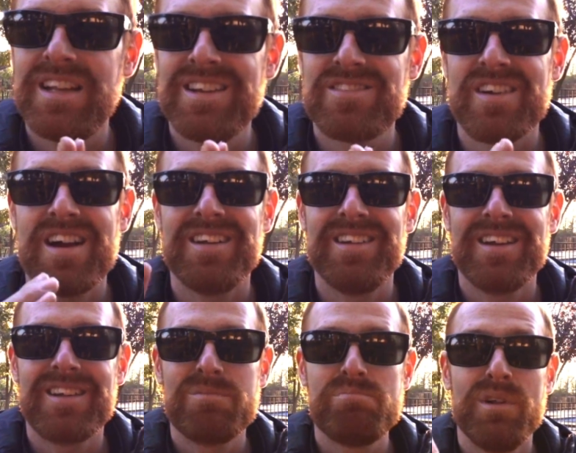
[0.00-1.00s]
links are
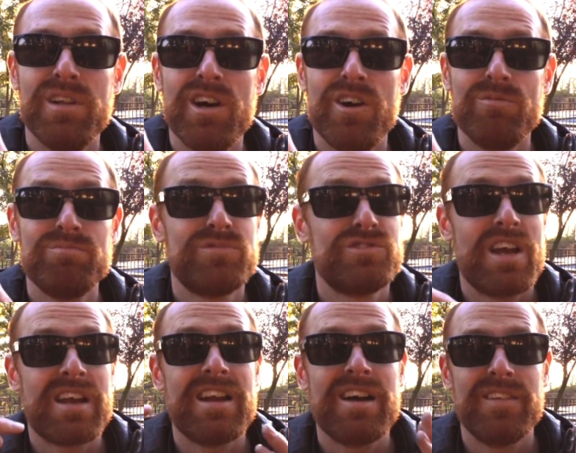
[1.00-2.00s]
linked below.
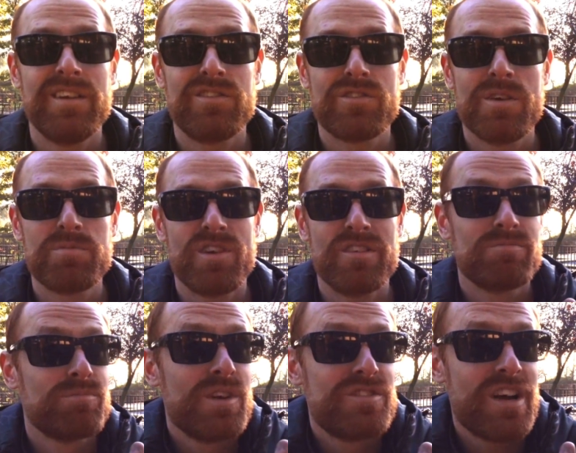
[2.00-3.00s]
Check it out in the description.
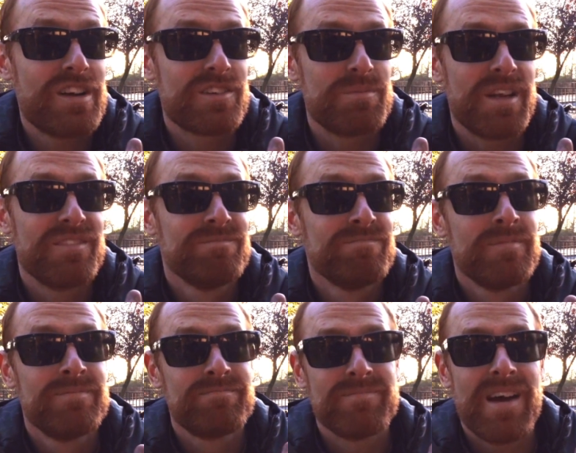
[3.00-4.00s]
Reach out to me.
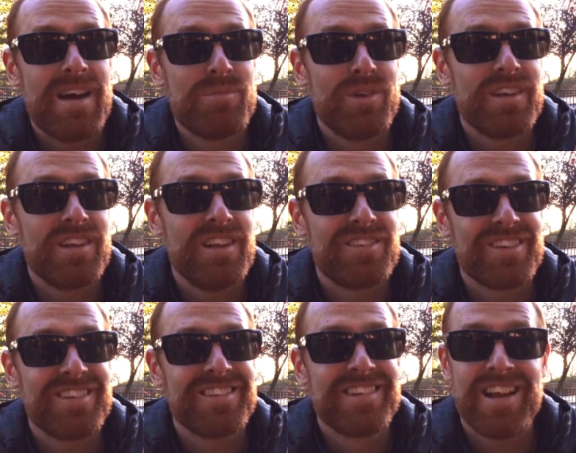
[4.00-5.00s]
I'm willing to
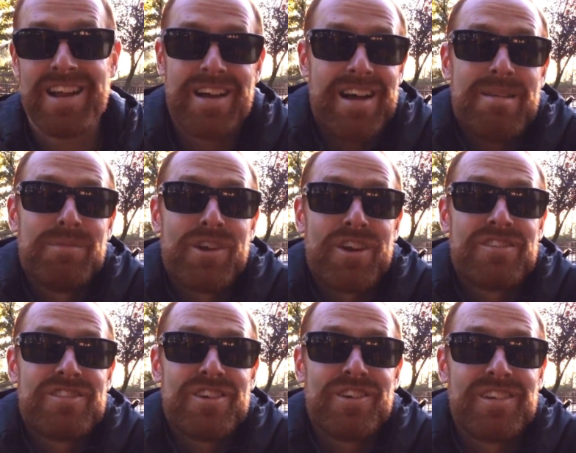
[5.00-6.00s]
listen. I'm
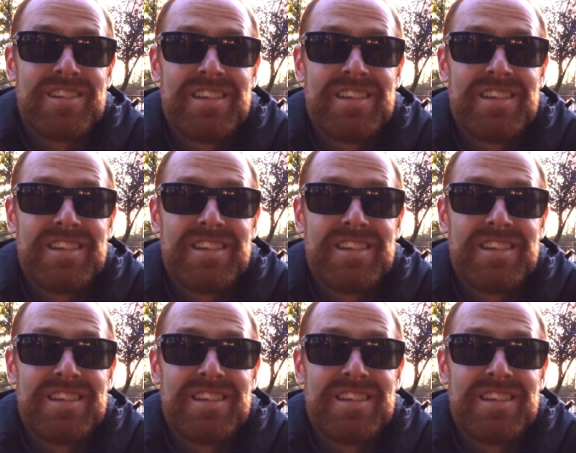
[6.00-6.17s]
learning too.